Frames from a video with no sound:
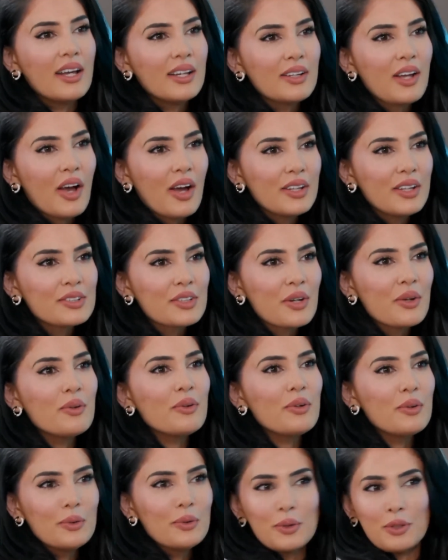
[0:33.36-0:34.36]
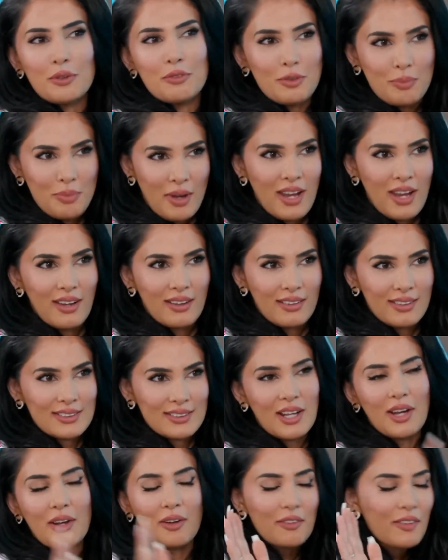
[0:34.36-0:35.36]
I don't look for pain
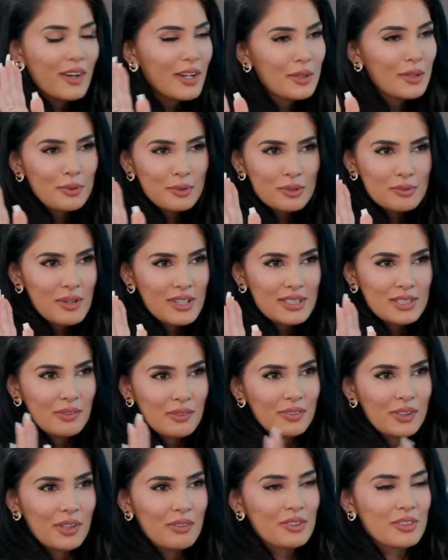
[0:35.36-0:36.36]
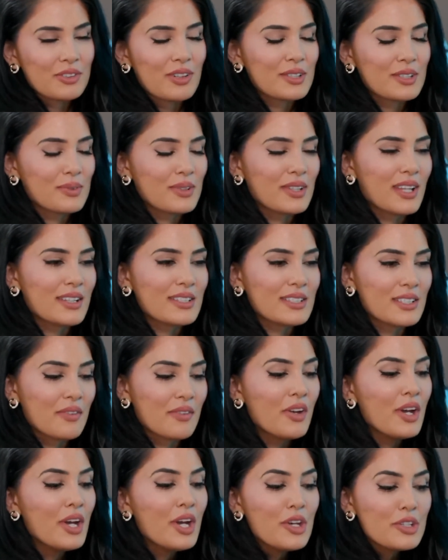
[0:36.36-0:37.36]
because I already cause myself enough stress with that
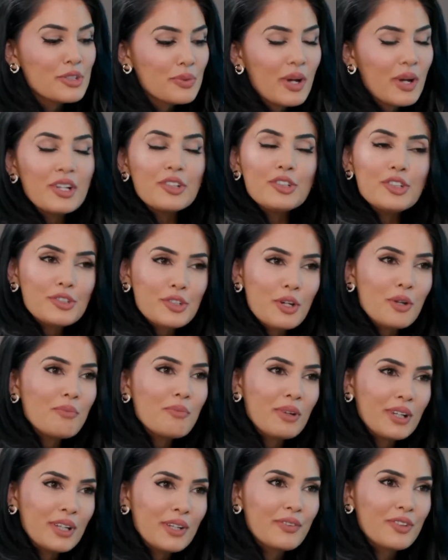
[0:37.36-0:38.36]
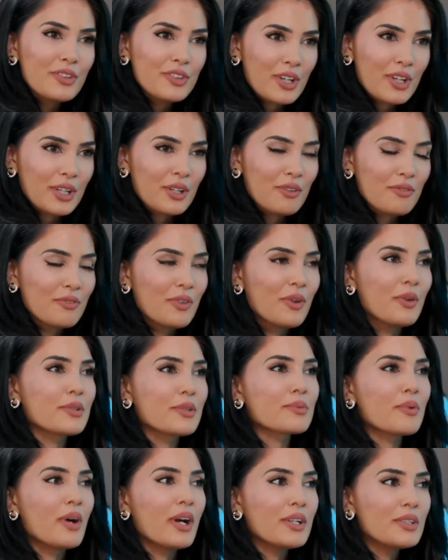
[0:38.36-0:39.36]
stuff. So I actually don't believe in checking
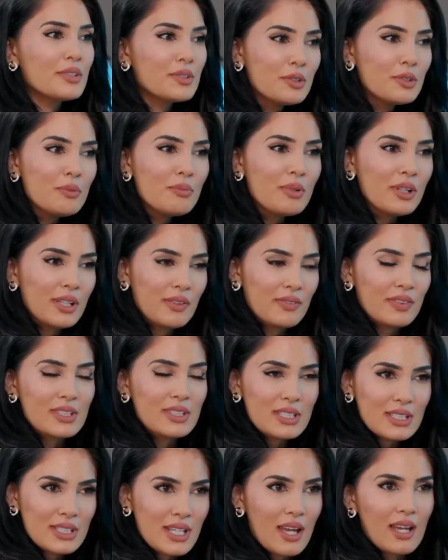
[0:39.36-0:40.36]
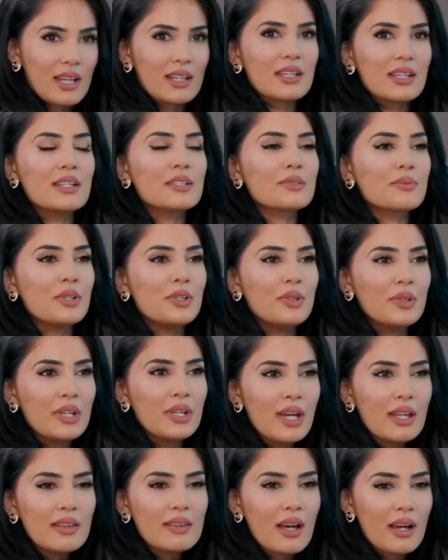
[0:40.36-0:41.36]
phones. What I do believe instead is when you
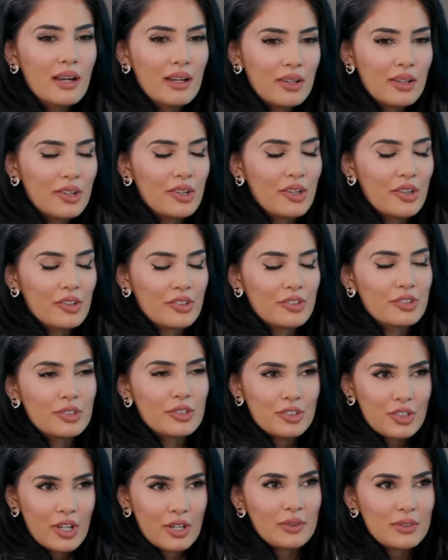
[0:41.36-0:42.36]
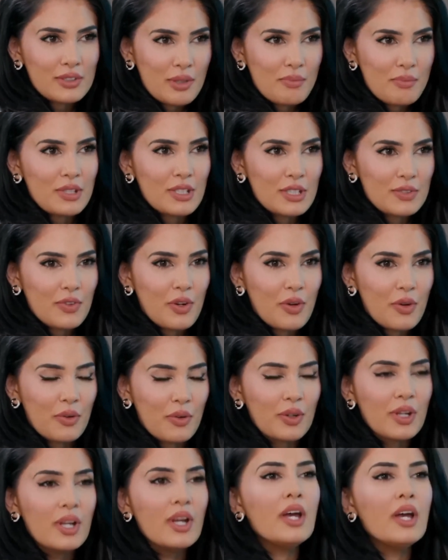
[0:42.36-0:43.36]
get that urge to check somebody's
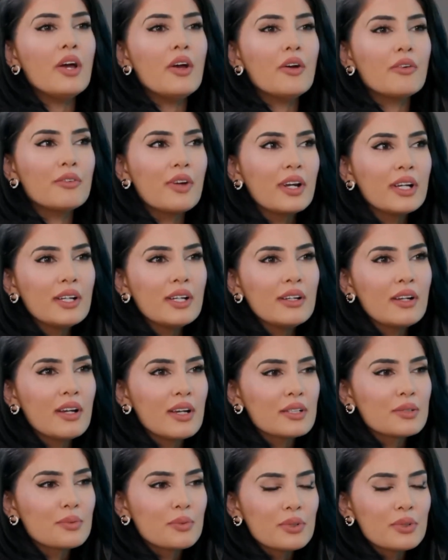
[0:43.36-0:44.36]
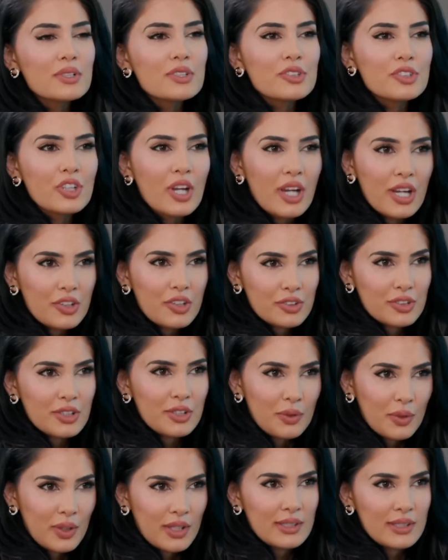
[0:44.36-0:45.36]
phone, recognize what's changed
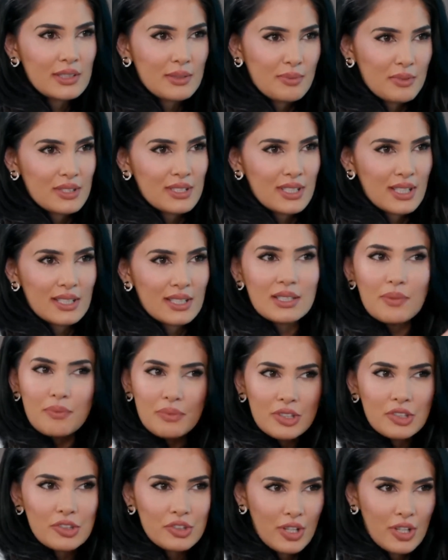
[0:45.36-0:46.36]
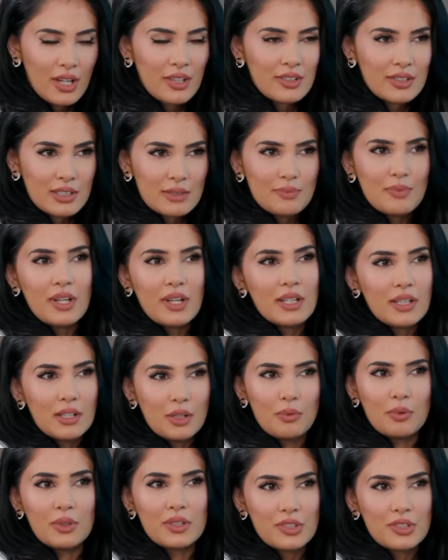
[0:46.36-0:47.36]
in your intimacy. Something's changed that's
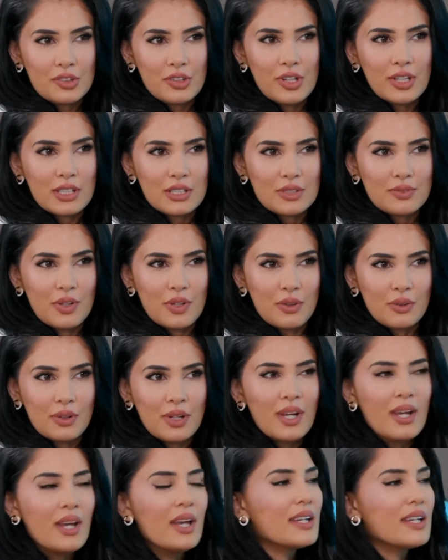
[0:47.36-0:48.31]
making you want to check his phone.